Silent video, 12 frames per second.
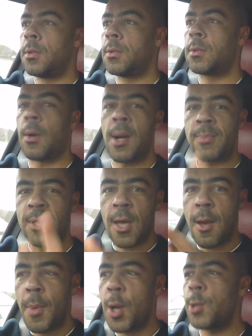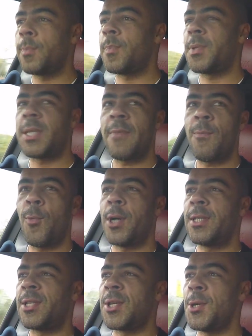So I'm Turbo
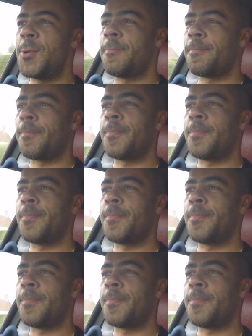712.